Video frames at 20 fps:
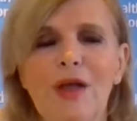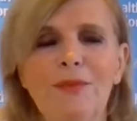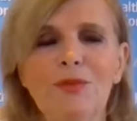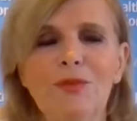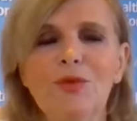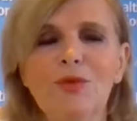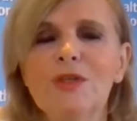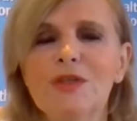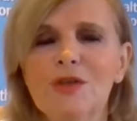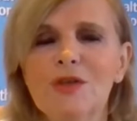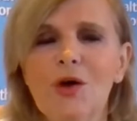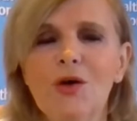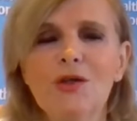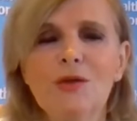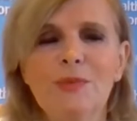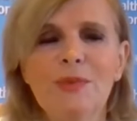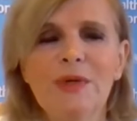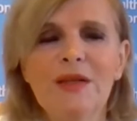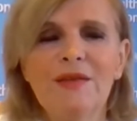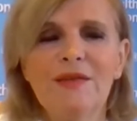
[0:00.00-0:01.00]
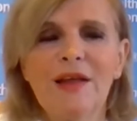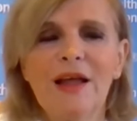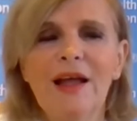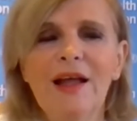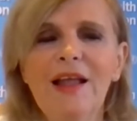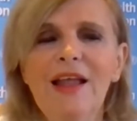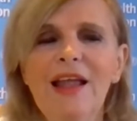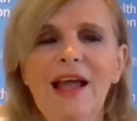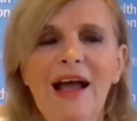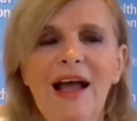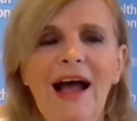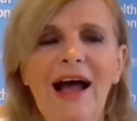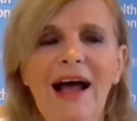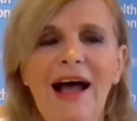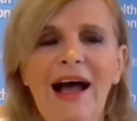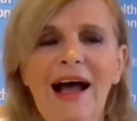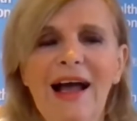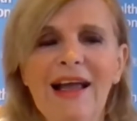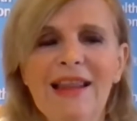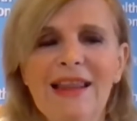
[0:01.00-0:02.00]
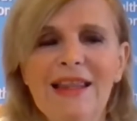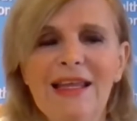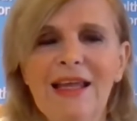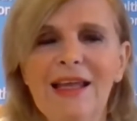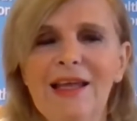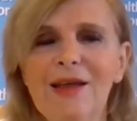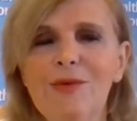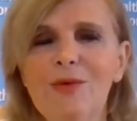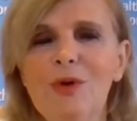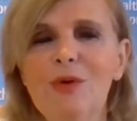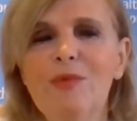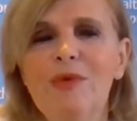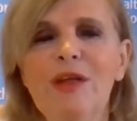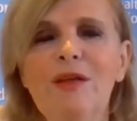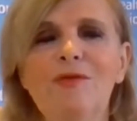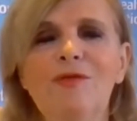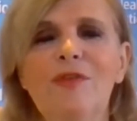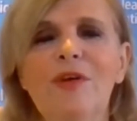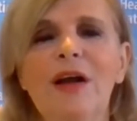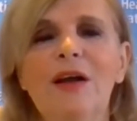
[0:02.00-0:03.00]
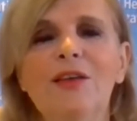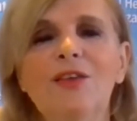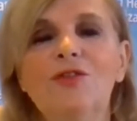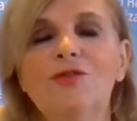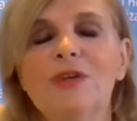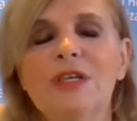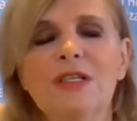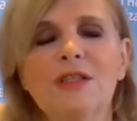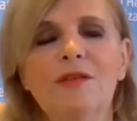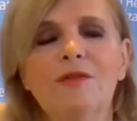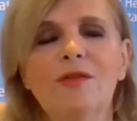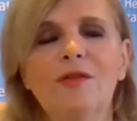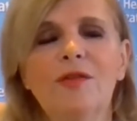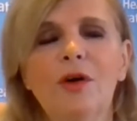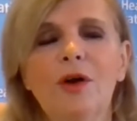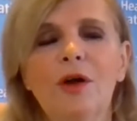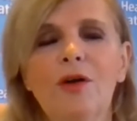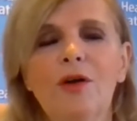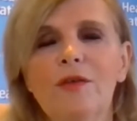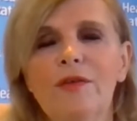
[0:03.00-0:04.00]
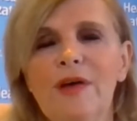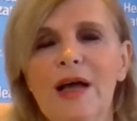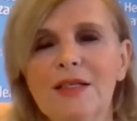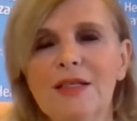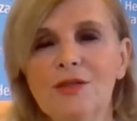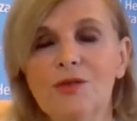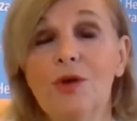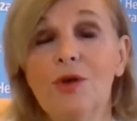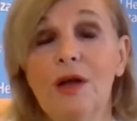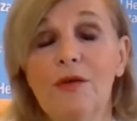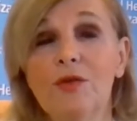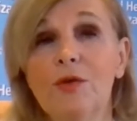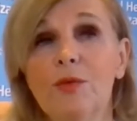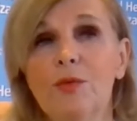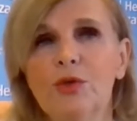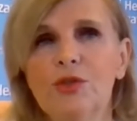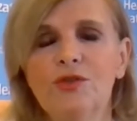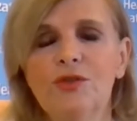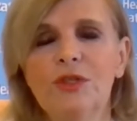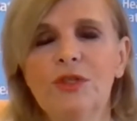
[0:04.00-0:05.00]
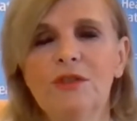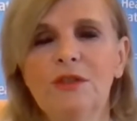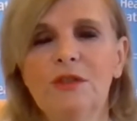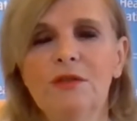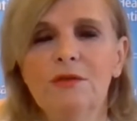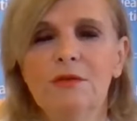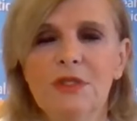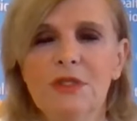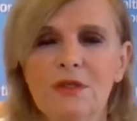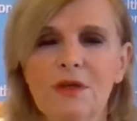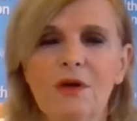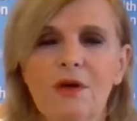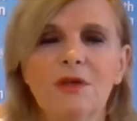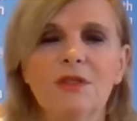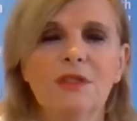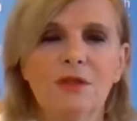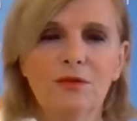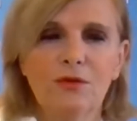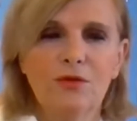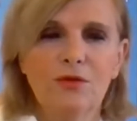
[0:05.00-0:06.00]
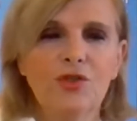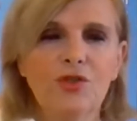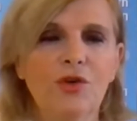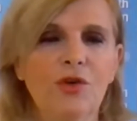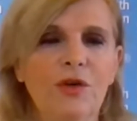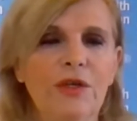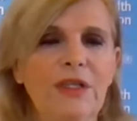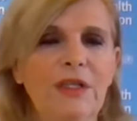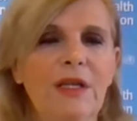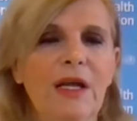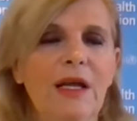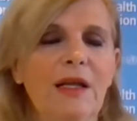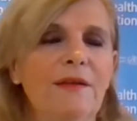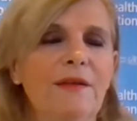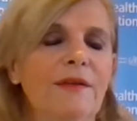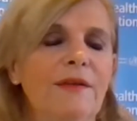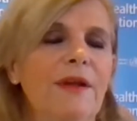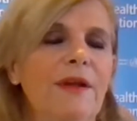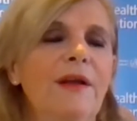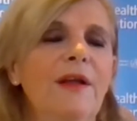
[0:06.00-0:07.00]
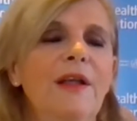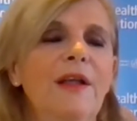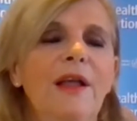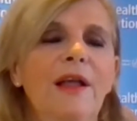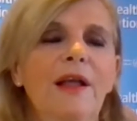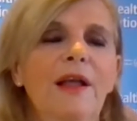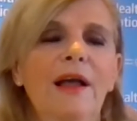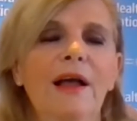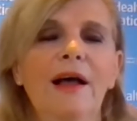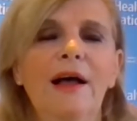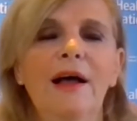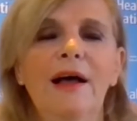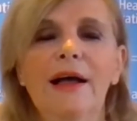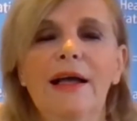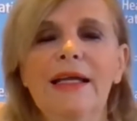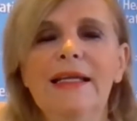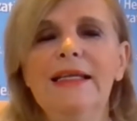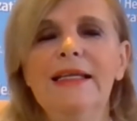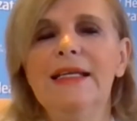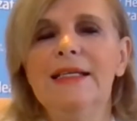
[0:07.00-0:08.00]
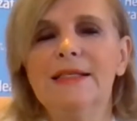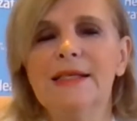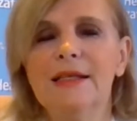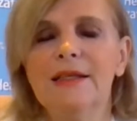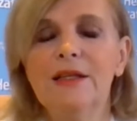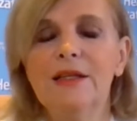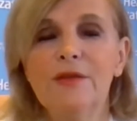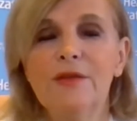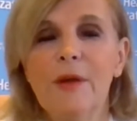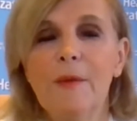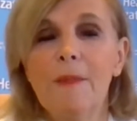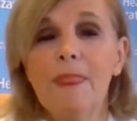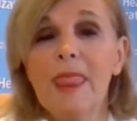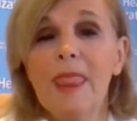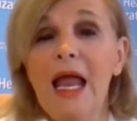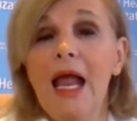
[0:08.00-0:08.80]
of time to discuss, but I think it will be very interesting for all of us to have the opportunity to discuss and to join that initiative.